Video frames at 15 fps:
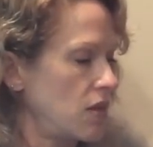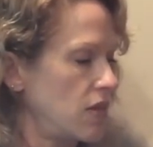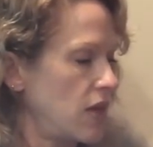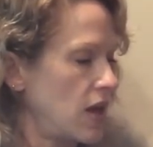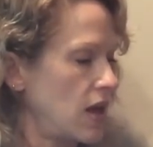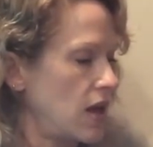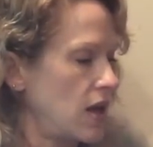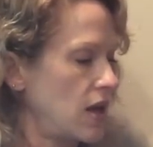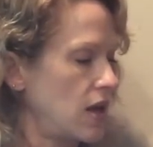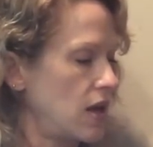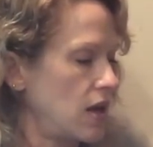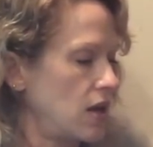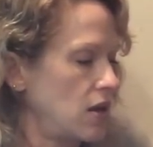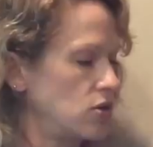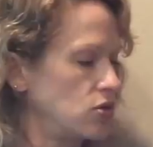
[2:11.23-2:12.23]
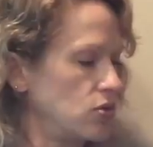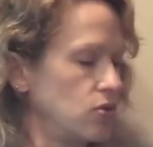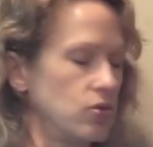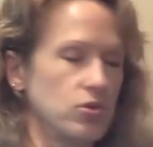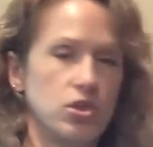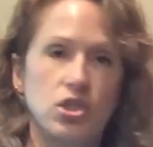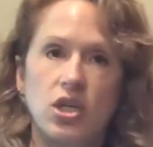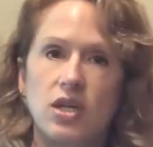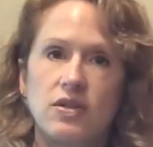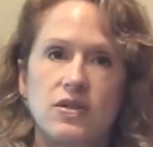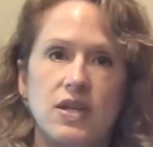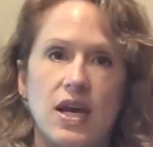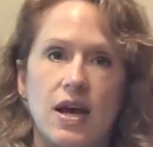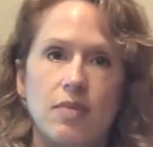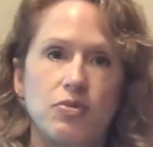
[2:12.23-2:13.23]
They do
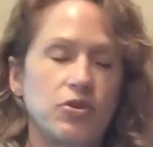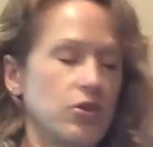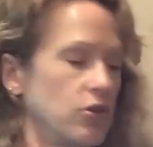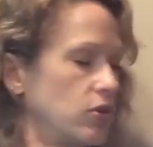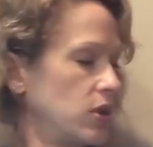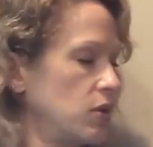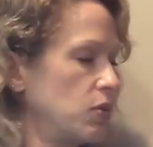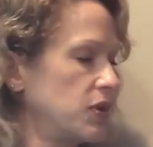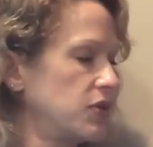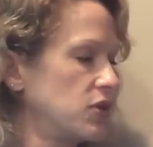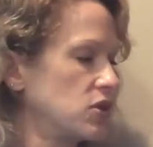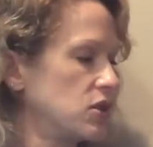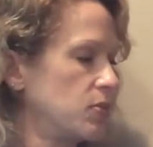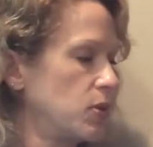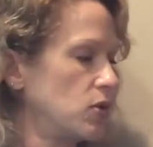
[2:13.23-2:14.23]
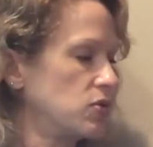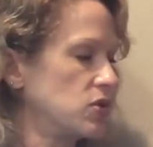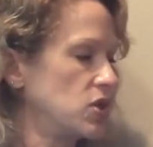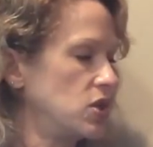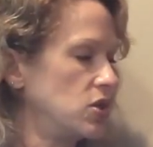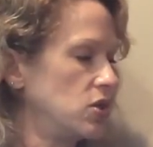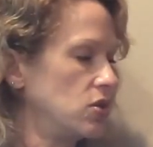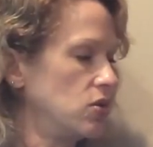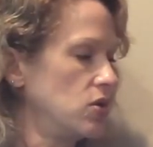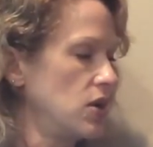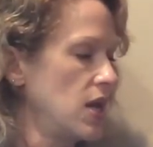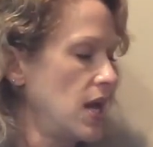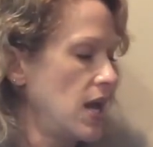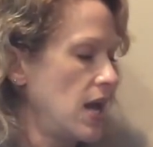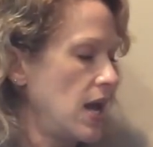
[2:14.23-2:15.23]
just absolutely what they're supposed to do.
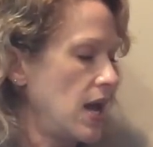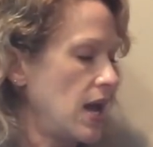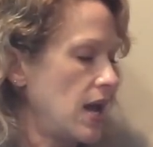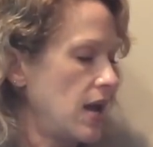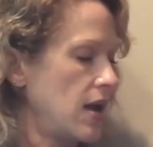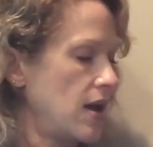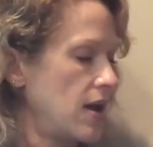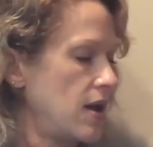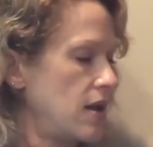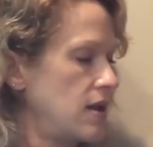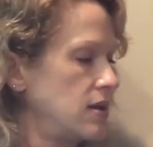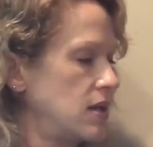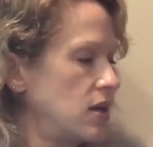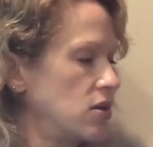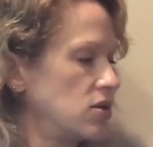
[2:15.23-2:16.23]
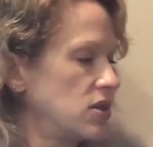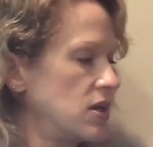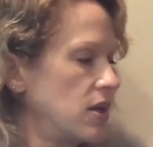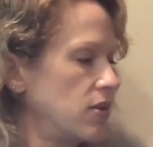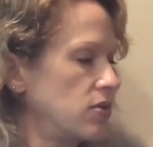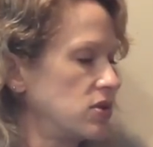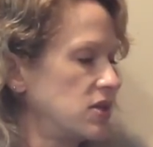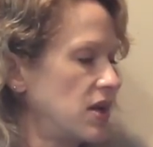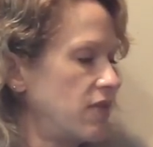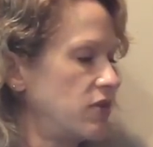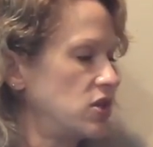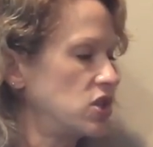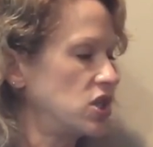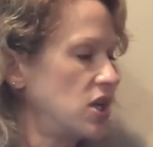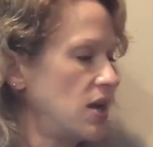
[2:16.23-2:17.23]
And here's another 7
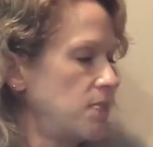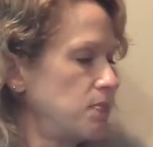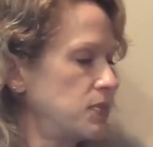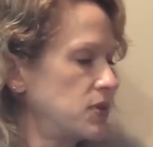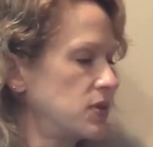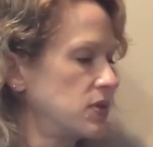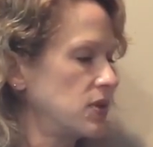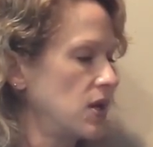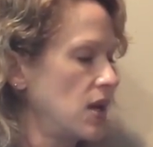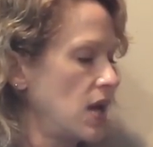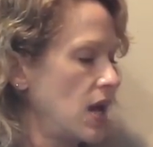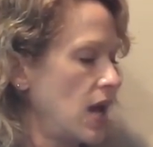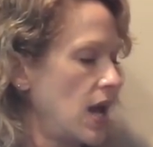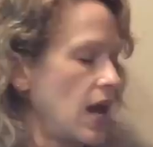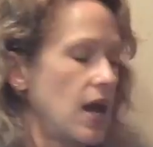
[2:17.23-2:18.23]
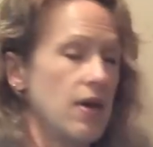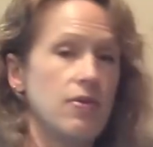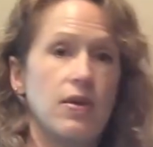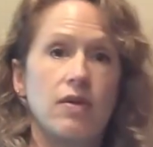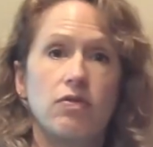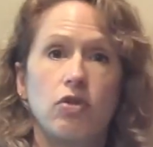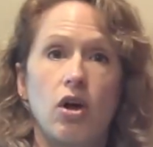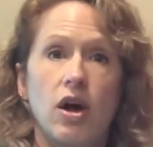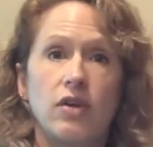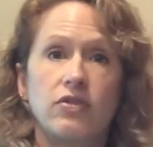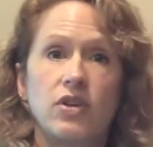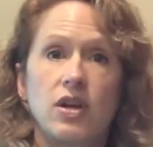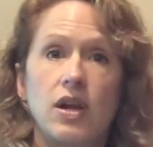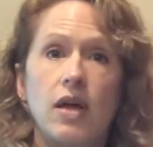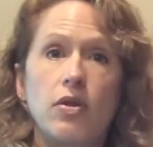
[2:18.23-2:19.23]
chips, and they've
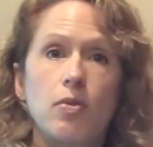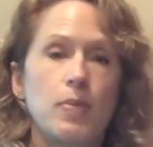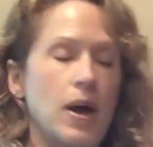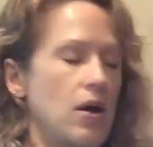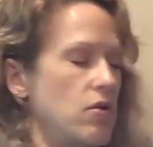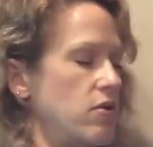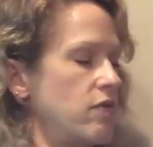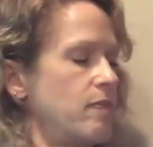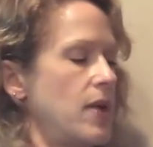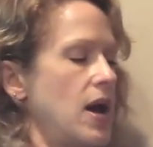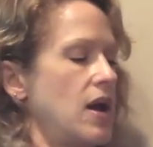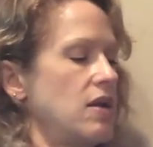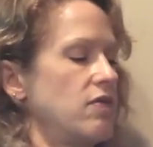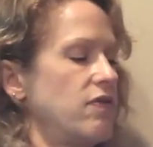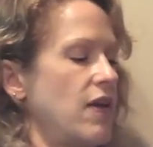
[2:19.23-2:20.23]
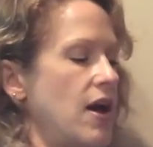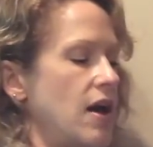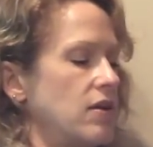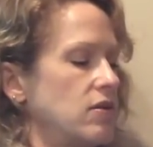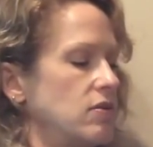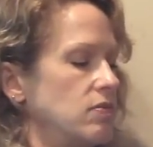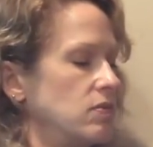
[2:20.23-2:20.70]
lost another pound of body fat.